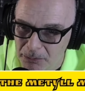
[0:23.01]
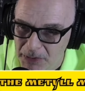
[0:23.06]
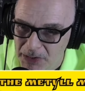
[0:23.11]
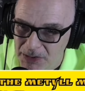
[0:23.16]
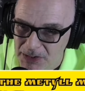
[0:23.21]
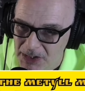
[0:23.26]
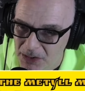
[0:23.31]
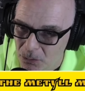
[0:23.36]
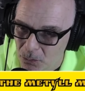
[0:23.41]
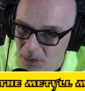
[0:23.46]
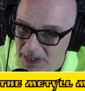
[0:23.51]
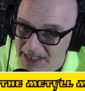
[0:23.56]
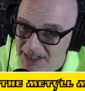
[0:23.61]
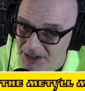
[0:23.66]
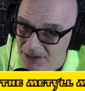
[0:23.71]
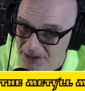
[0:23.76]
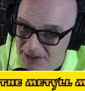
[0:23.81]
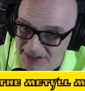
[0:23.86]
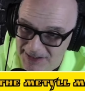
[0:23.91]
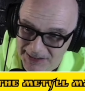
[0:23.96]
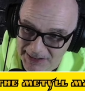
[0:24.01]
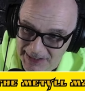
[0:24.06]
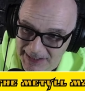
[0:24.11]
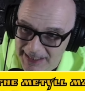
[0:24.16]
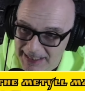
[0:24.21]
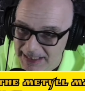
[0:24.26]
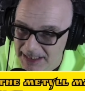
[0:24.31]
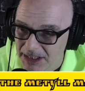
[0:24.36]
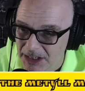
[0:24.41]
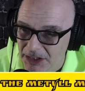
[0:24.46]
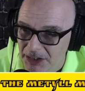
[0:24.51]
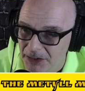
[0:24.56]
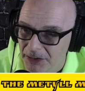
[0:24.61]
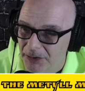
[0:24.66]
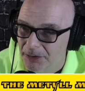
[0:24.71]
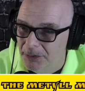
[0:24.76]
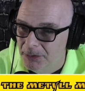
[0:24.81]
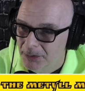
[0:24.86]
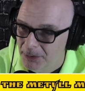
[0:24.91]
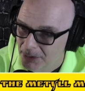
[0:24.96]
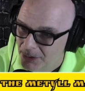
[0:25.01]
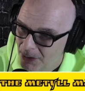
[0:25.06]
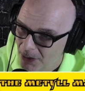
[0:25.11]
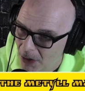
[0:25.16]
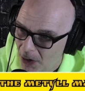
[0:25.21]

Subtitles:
music wizards like you